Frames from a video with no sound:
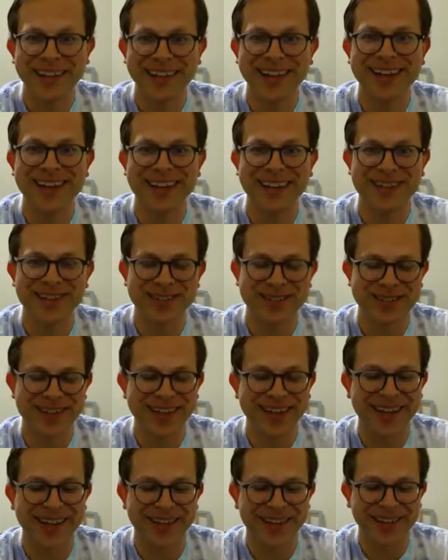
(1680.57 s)
like you
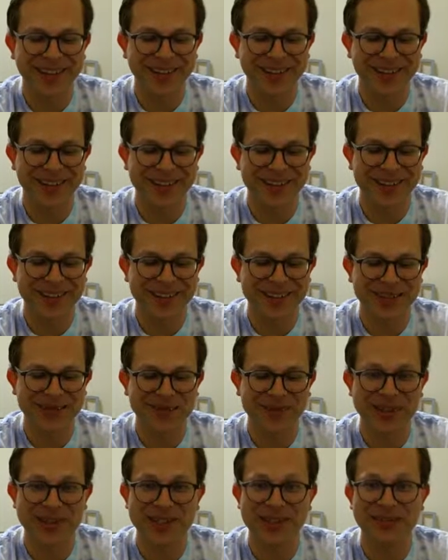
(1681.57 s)
see on all of the
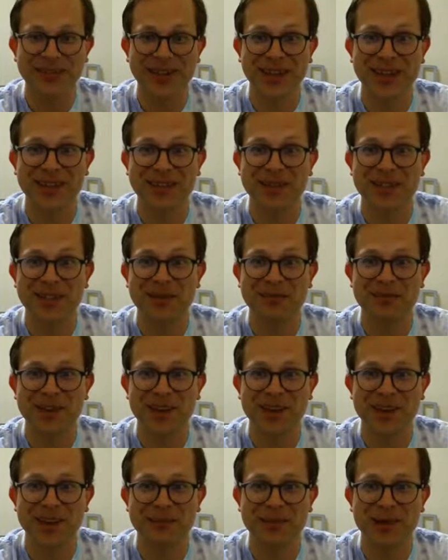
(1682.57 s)
Frenzy Fans
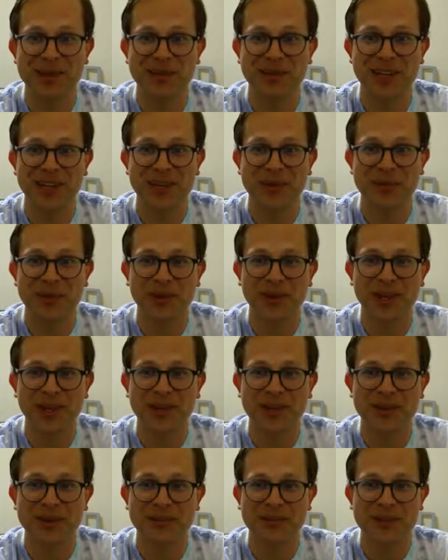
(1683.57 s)
MVI most valuable
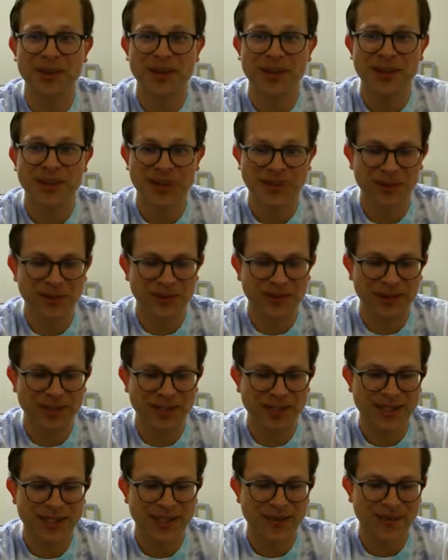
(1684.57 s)
item
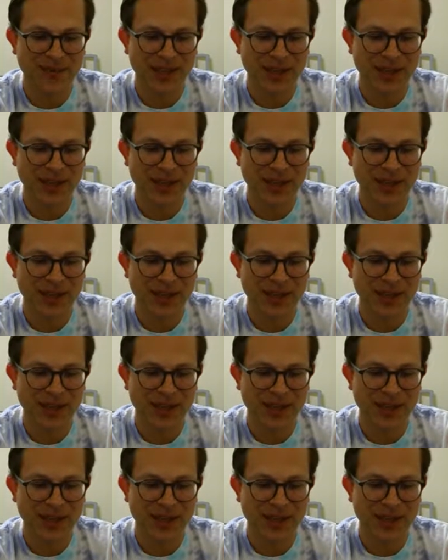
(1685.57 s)
surveys.